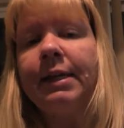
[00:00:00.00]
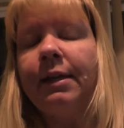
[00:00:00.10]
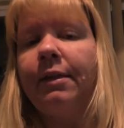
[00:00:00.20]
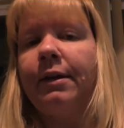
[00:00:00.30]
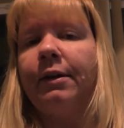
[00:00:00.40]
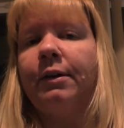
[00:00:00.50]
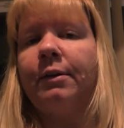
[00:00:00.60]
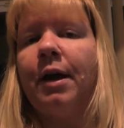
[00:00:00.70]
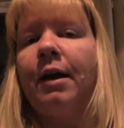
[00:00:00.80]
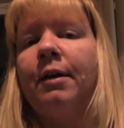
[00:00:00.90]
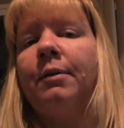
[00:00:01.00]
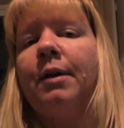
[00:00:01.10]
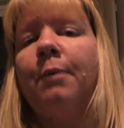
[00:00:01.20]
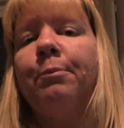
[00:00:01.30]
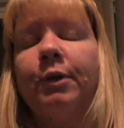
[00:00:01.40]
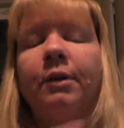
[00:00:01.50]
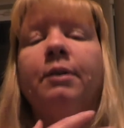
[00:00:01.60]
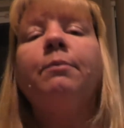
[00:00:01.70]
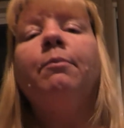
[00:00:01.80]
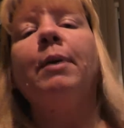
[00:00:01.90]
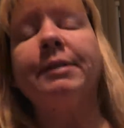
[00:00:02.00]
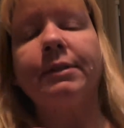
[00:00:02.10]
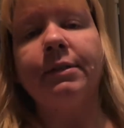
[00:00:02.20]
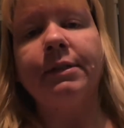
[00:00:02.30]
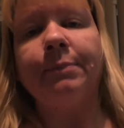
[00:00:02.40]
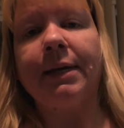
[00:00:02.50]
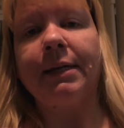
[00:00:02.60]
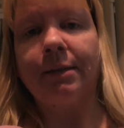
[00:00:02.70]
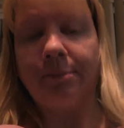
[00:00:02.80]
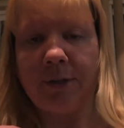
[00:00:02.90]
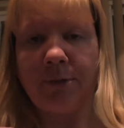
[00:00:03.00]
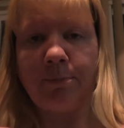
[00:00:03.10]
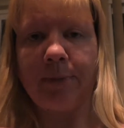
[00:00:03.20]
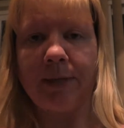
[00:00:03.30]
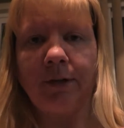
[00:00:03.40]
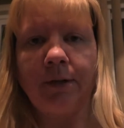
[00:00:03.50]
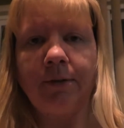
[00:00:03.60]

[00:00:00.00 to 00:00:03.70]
Their upper muscles might get much bigger.